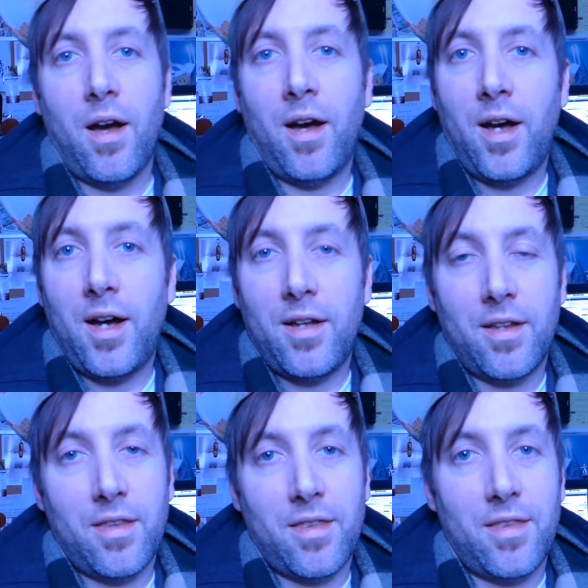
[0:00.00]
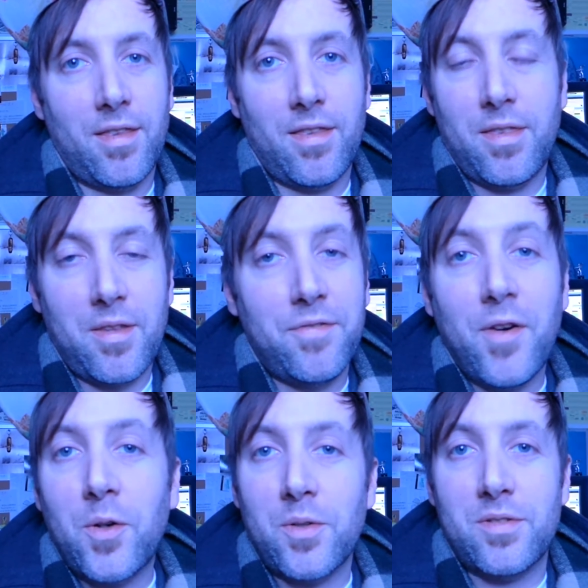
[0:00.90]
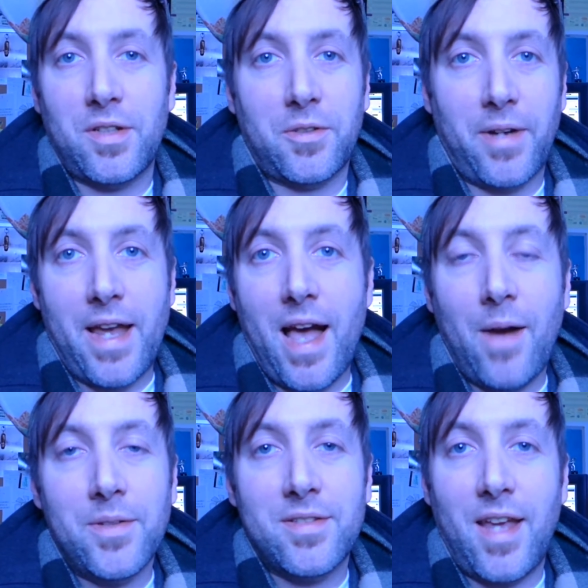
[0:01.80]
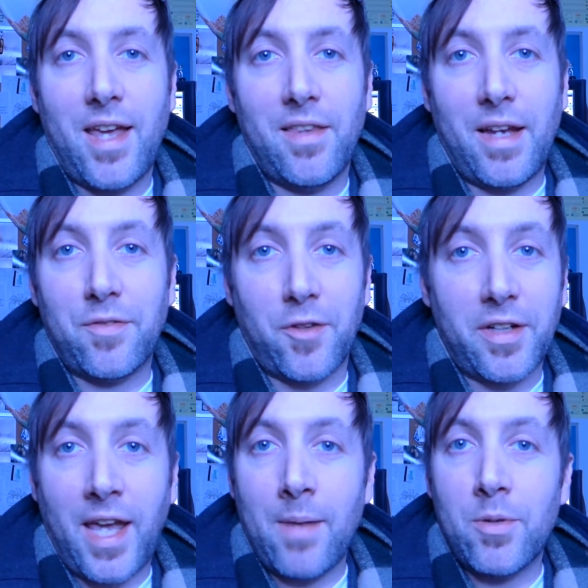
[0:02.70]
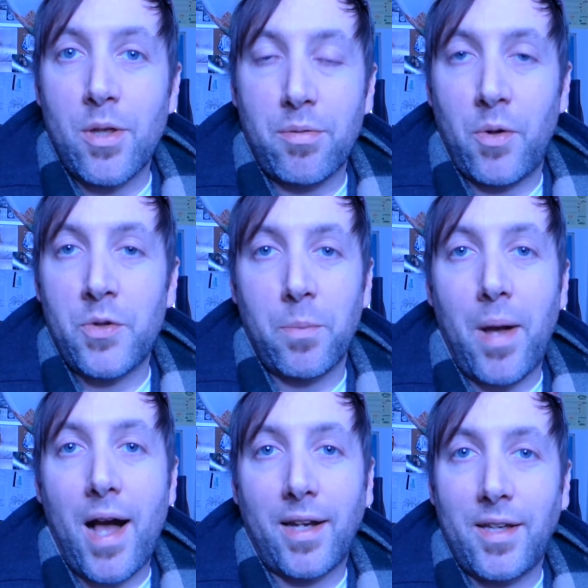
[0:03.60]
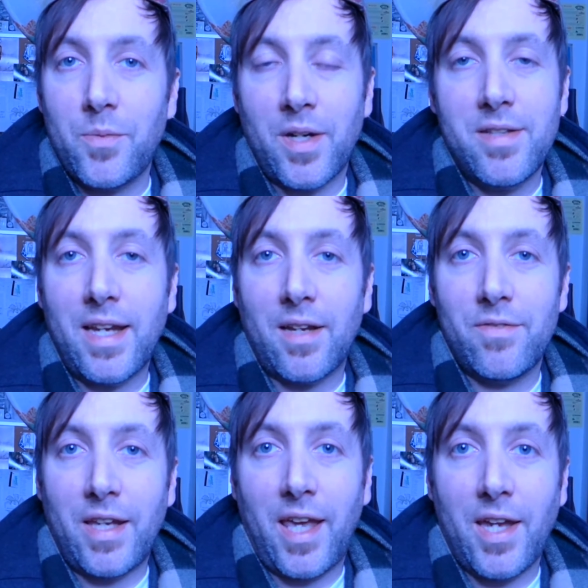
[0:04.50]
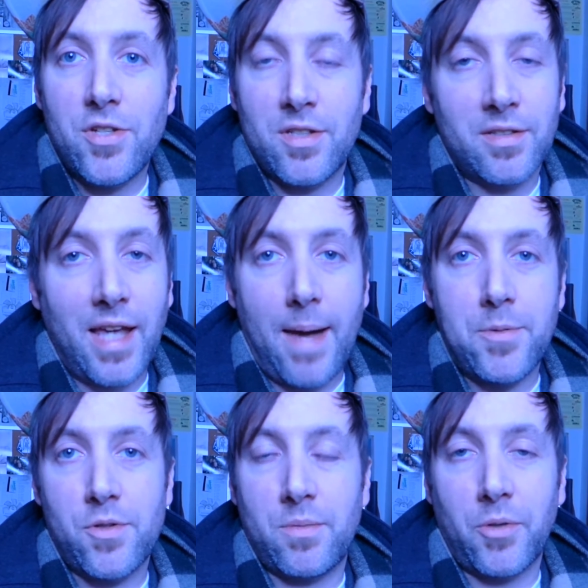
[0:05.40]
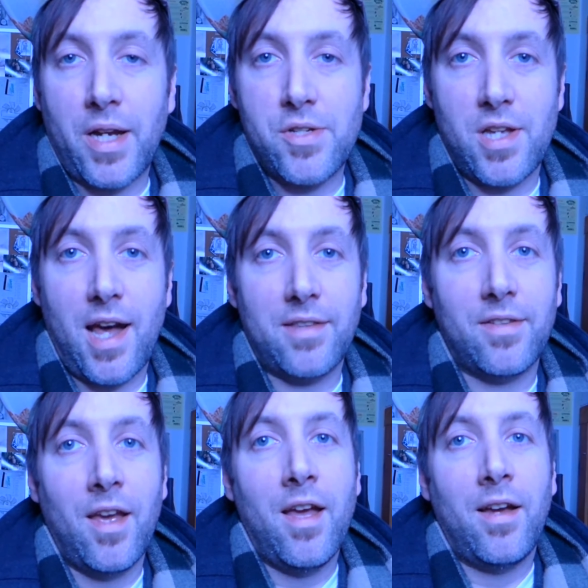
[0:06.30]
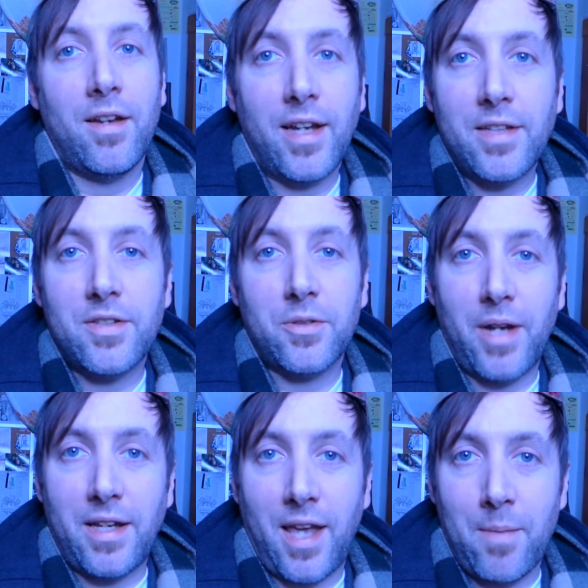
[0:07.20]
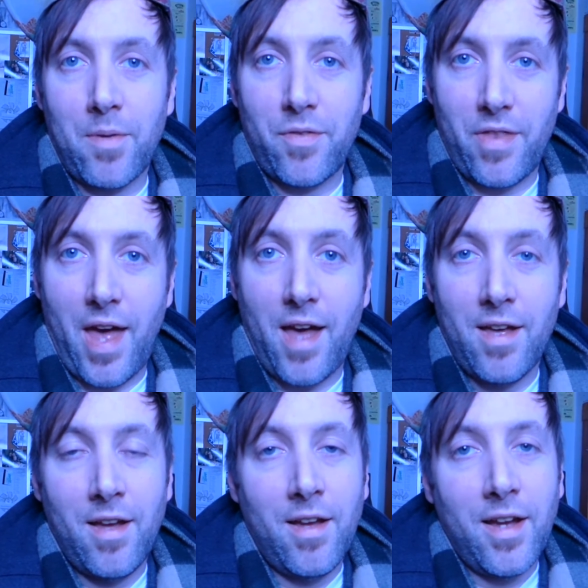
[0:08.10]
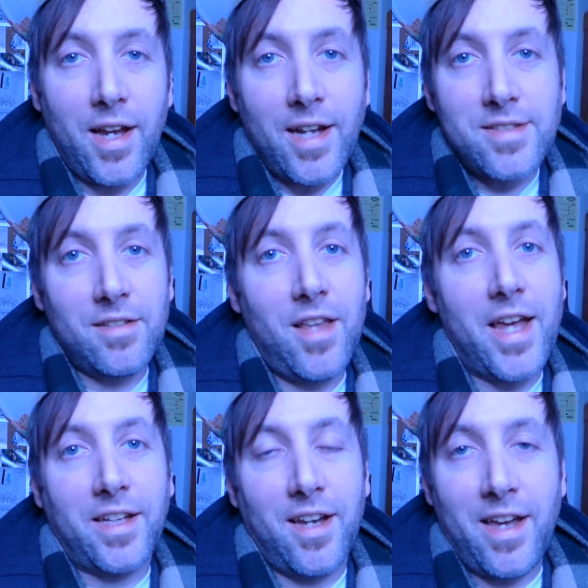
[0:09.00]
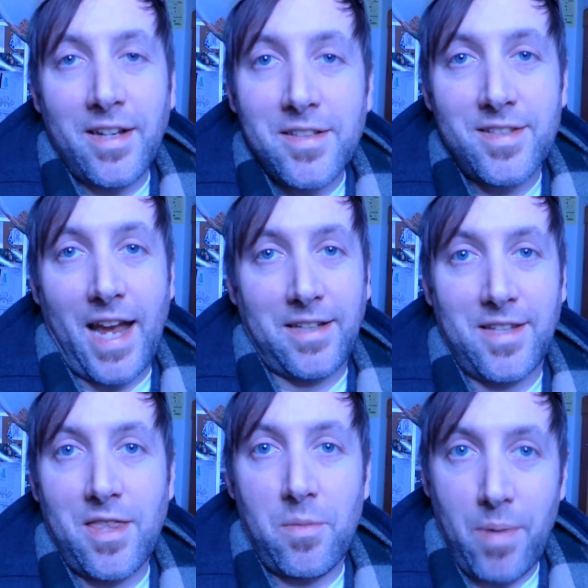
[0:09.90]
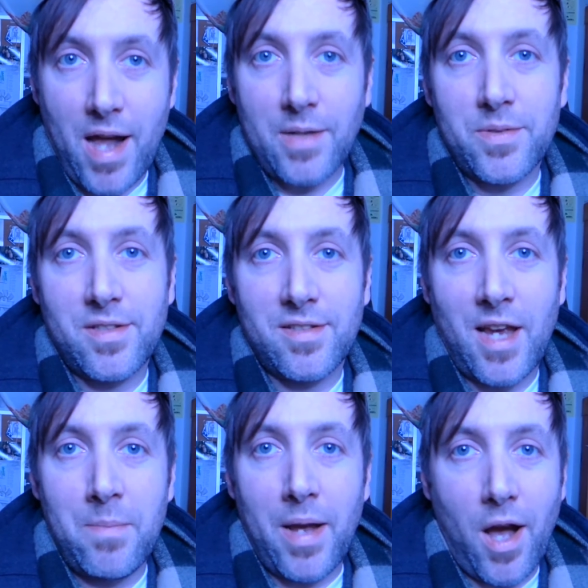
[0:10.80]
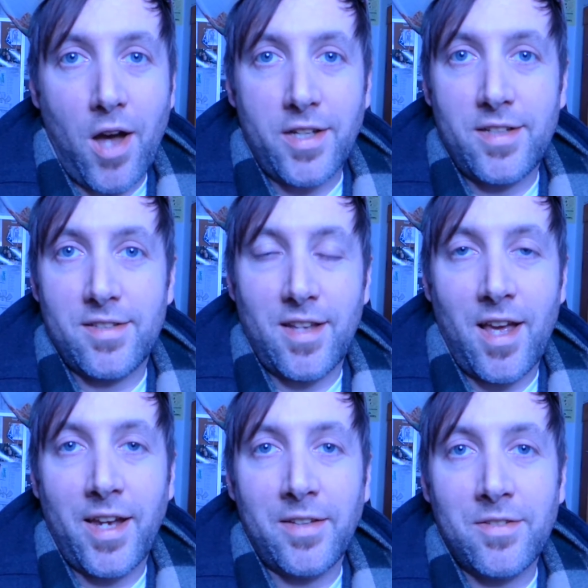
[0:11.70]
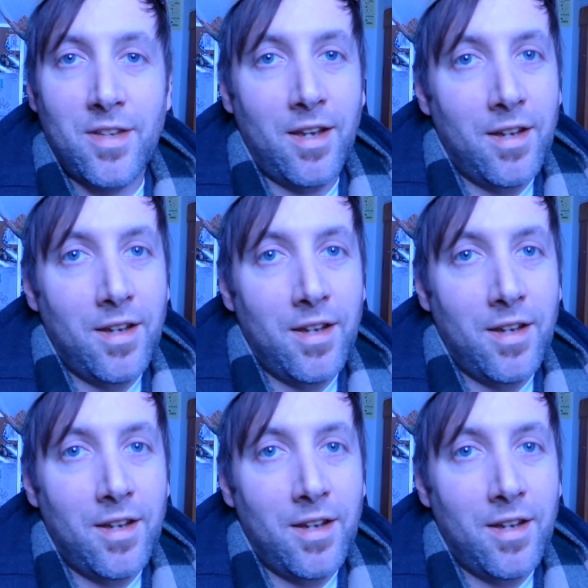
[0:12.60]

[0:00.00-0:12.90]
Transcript: The photos look great. I would say, like, for a camera you throw in your pocket, you want to take on vacation, capture some great shots, it's a great camera for that. It's a Leica and it's sexy. The body was designed by Audi Designs.